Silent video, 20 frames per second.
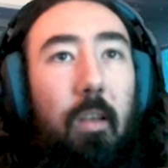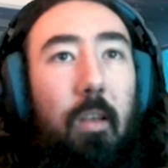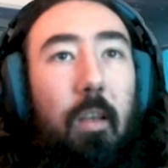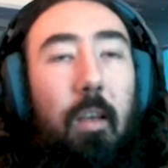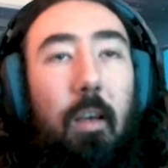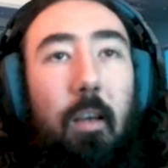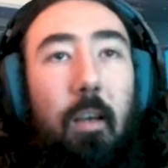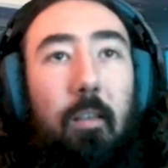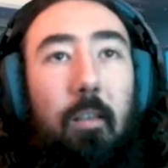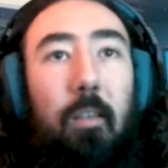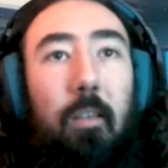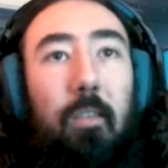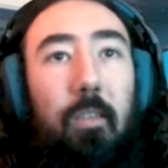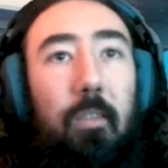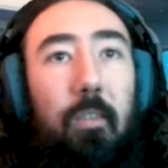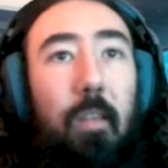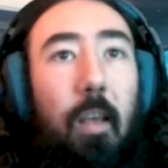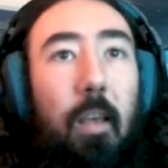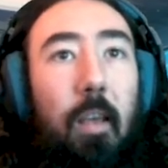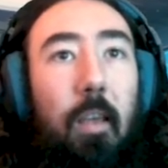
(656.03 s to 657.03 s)
and let's
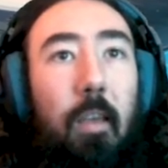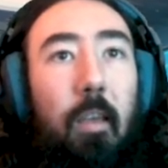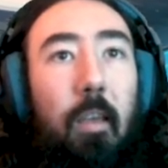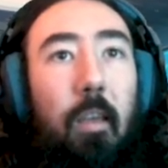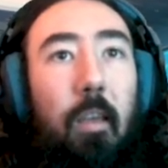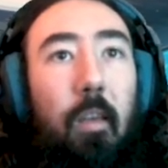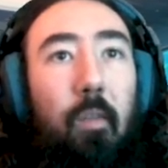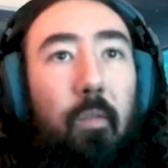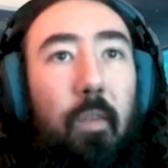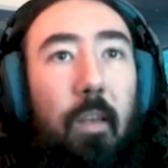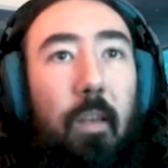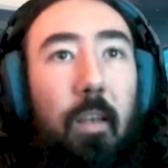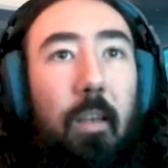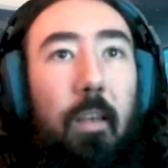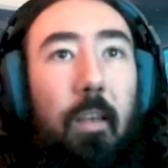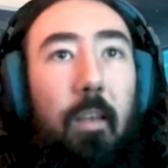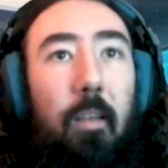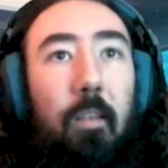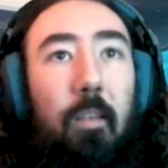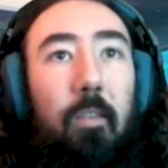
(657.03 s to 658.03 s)
say if it
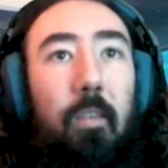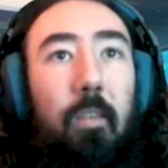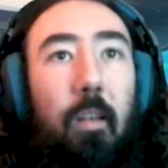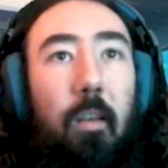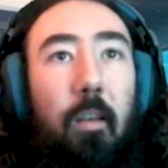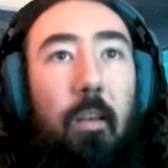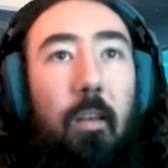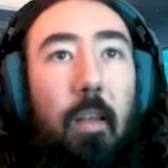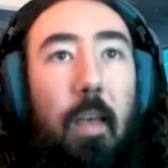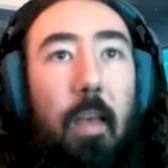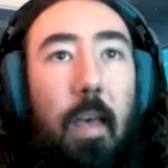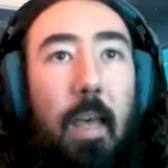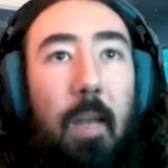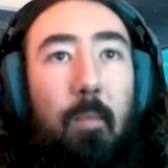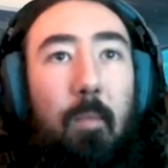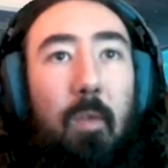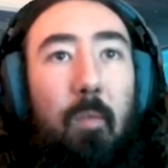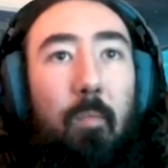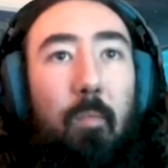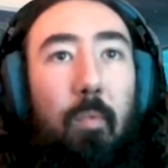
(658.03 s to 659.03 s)
is an
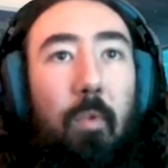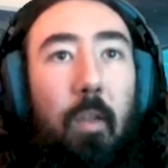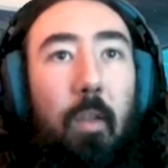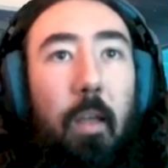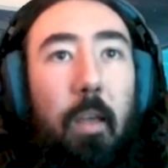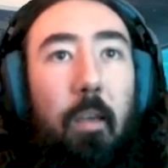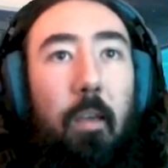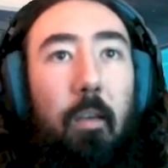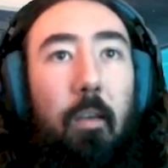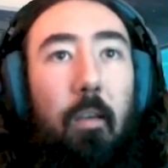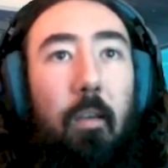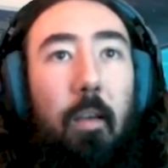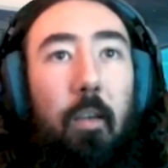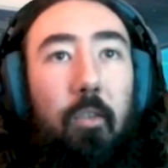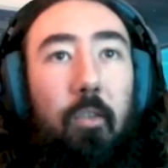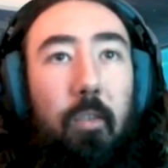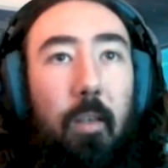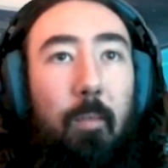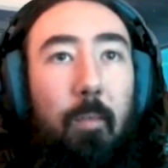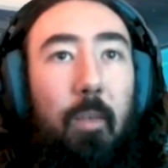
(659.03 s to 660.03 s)
enemy player,
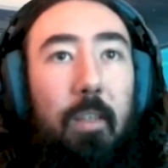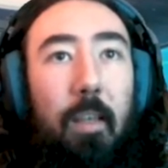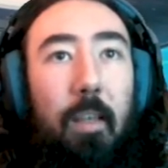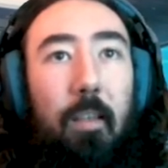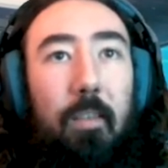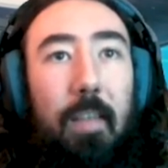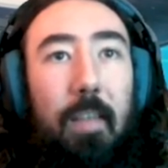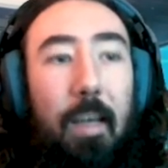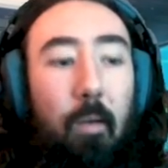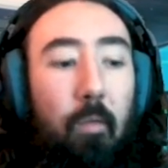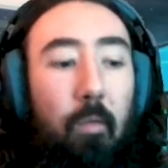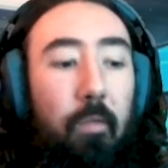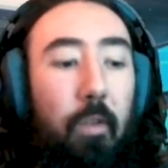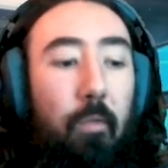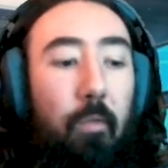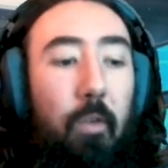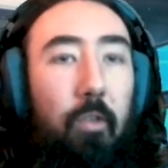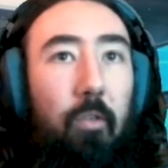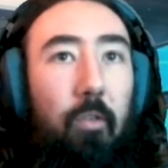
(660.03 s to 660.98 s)
actually I'm going to take this out of the original